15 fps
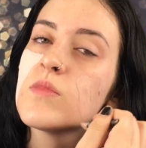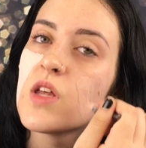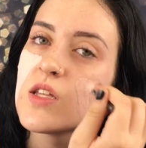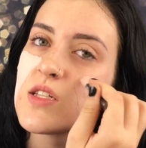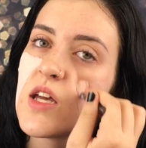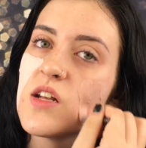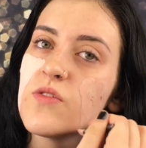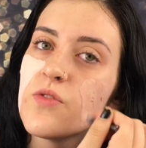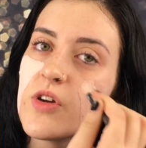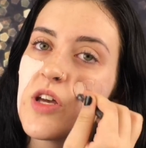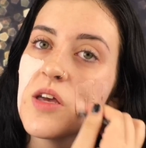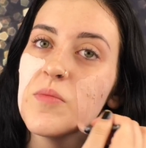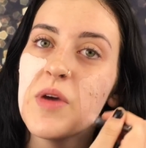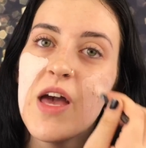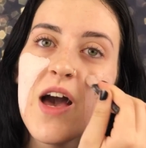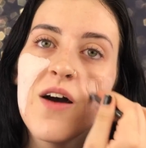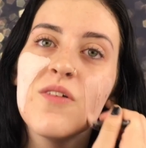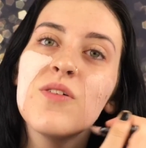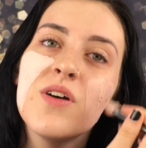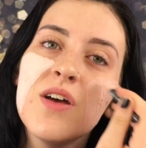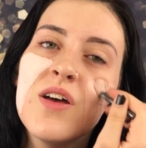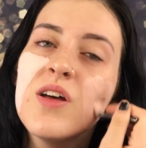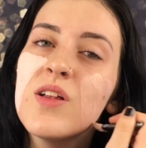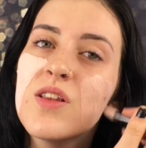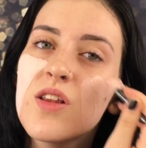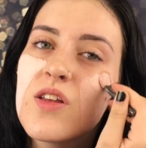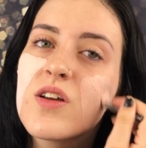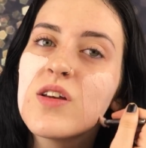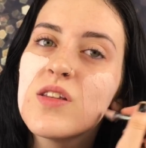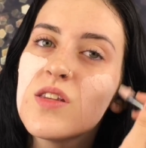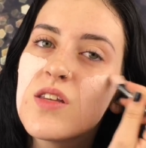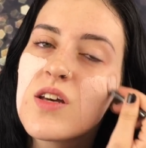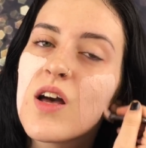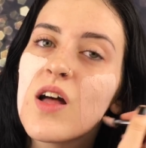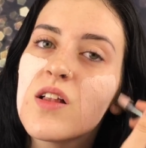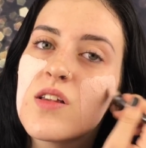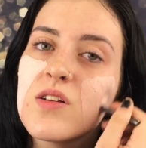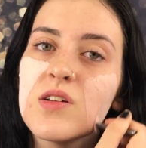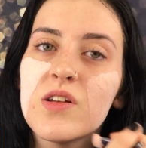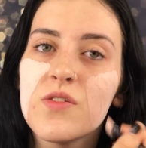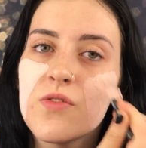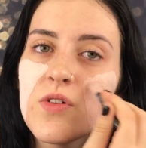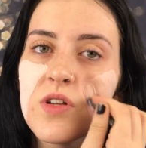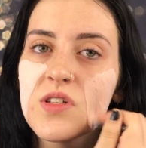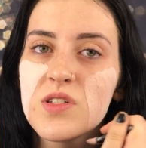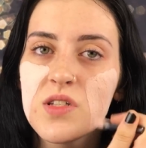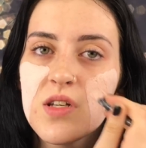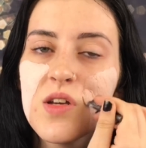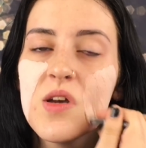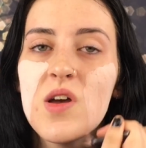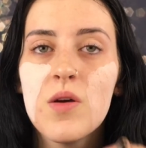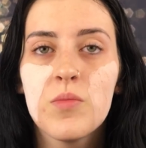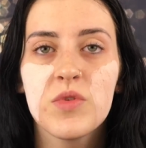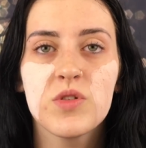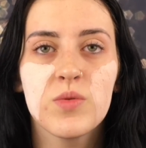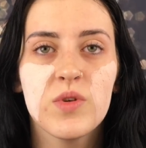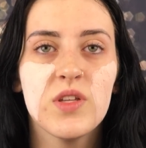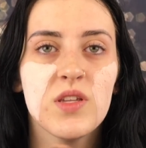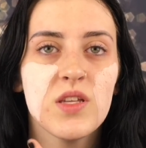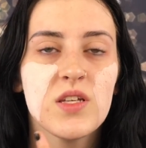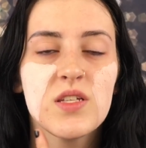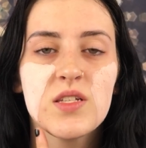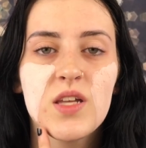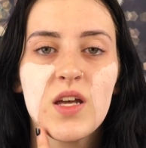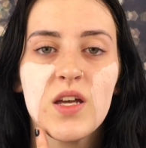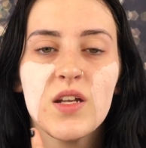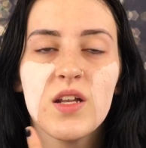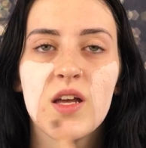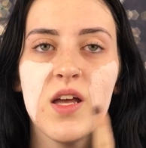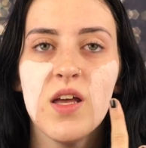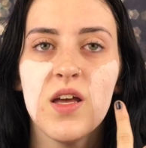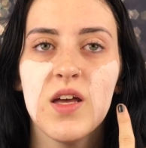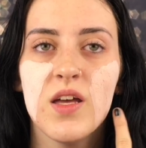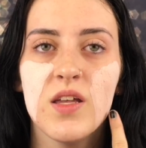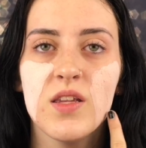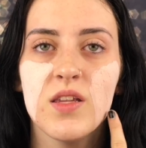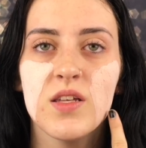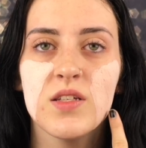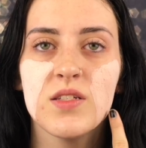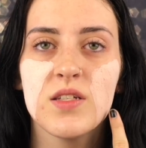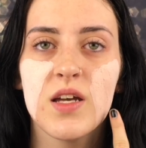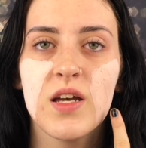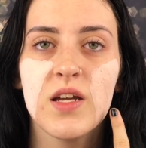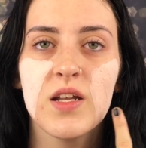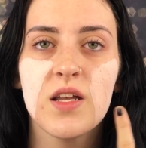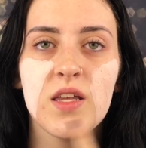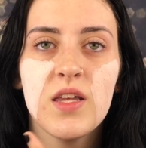That's kind of freaking me out. Look at the color difference between this side and this side.